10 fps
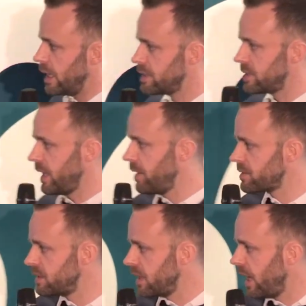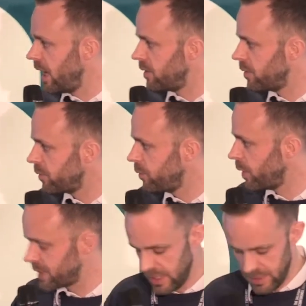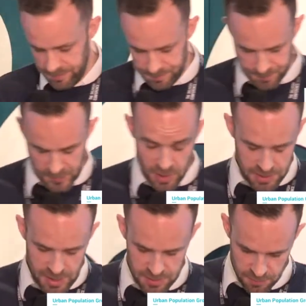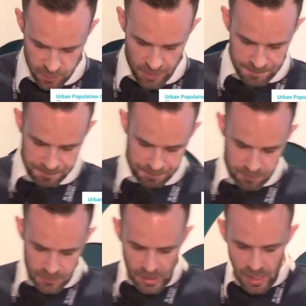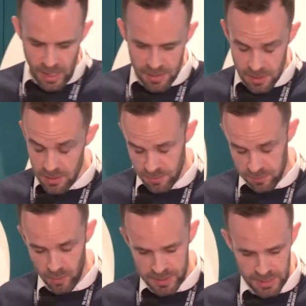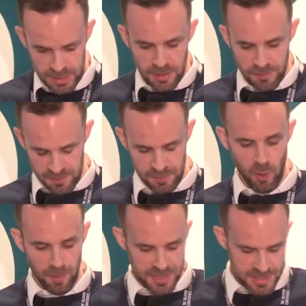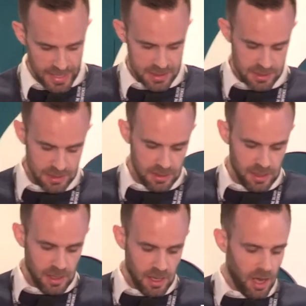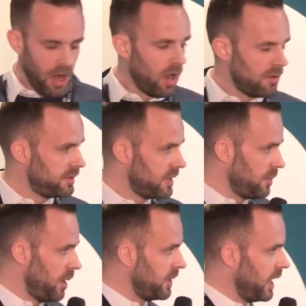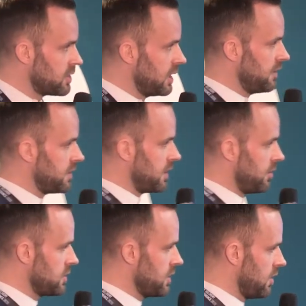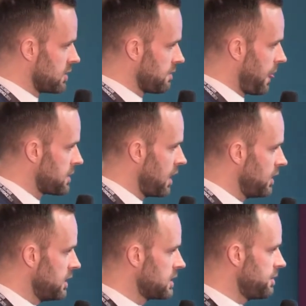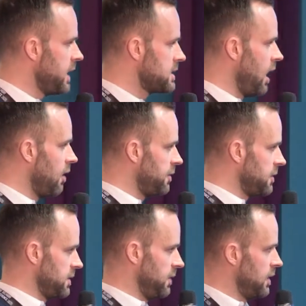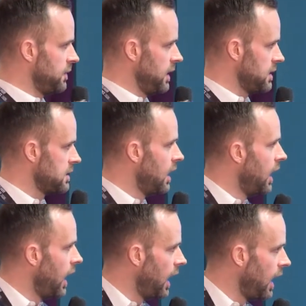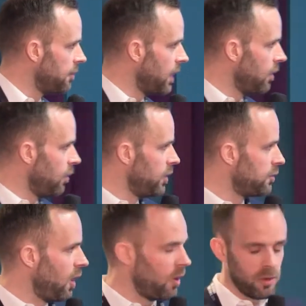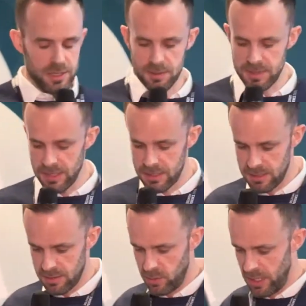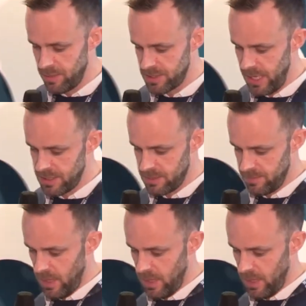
In 2014, sorry, 2004, 2014, 54% of that population lived in urban zones. So in the space of 55 years, um, we've grown by substantially 20%.